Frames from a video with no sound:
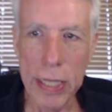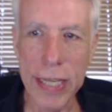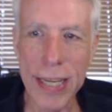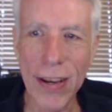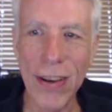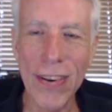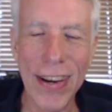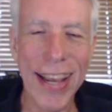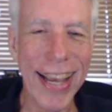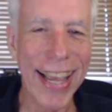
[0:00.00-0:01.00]
So
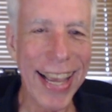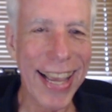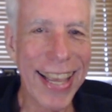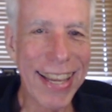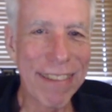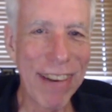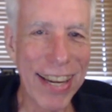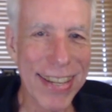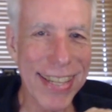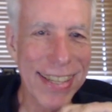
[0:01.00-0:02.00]
if about
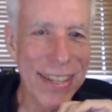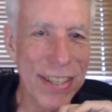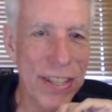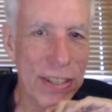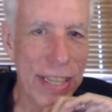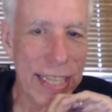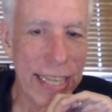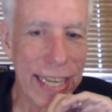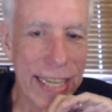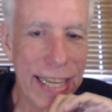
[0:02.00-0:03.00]
as close as you can
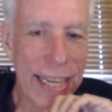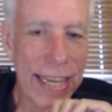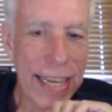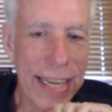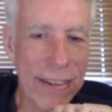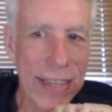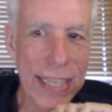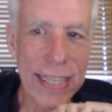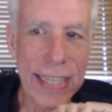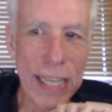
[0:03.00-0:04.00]
get. And what
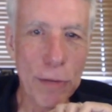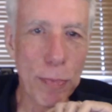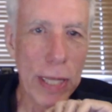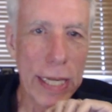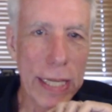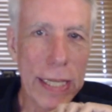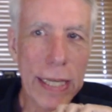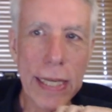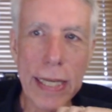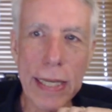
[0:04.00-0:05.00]
did he play?
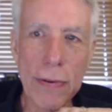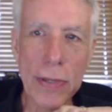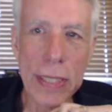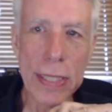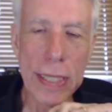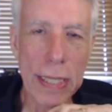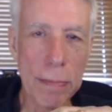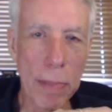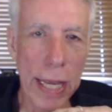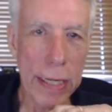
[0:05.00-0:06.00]
It was
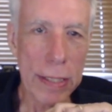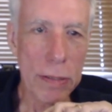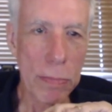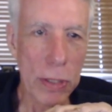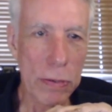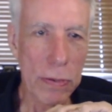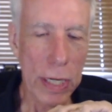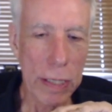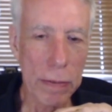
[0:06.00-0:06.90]
black's move, right?